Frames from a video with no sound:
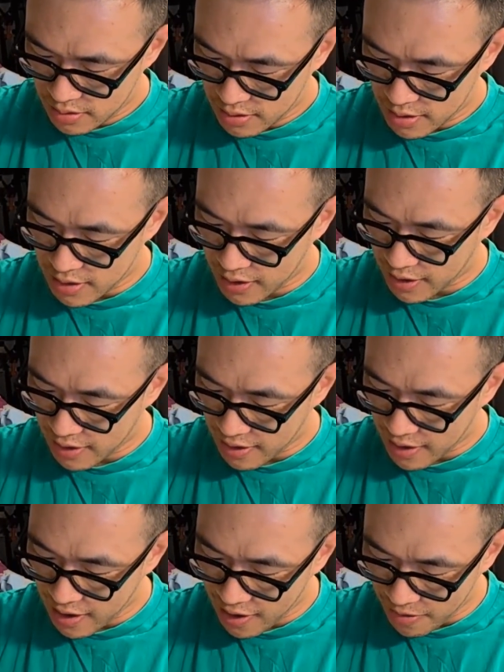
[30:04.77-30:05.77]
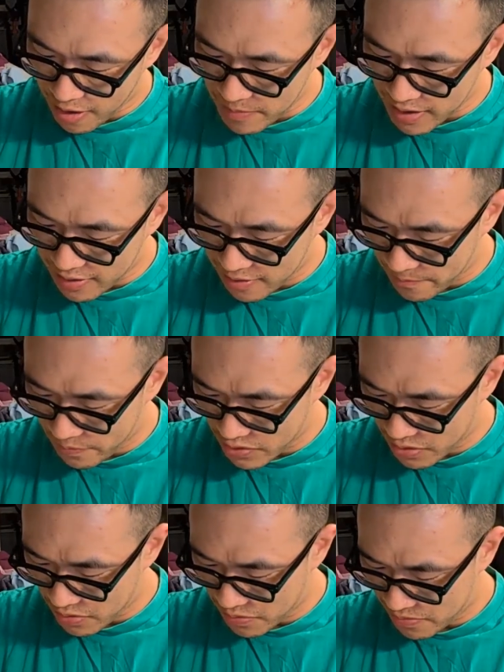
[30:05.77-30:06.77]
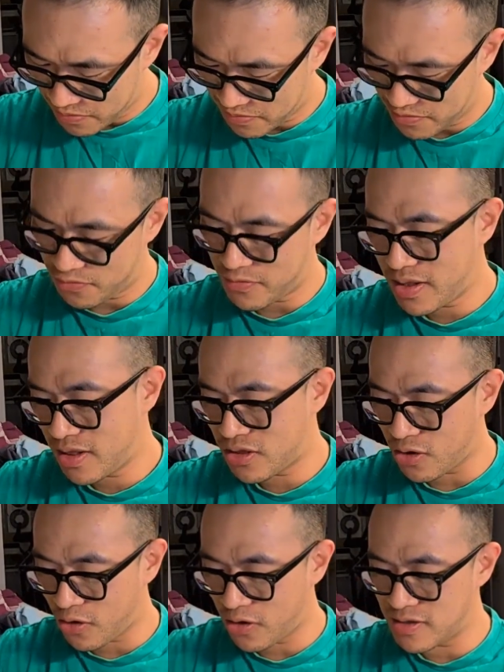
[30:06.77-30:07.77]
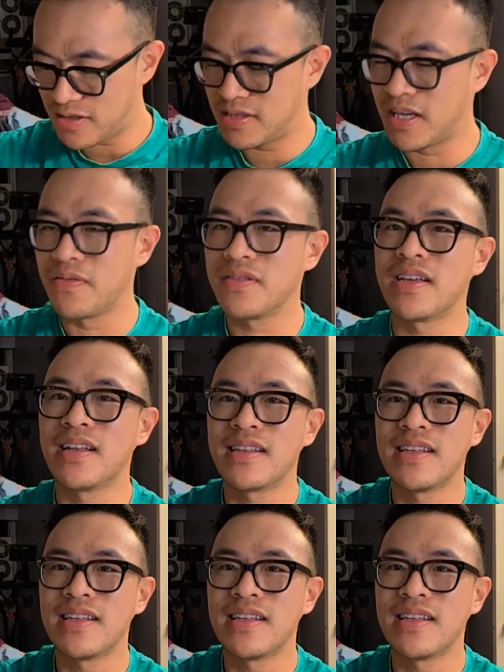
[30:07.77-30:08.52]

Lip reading: and like I'm like 1/3 done with it.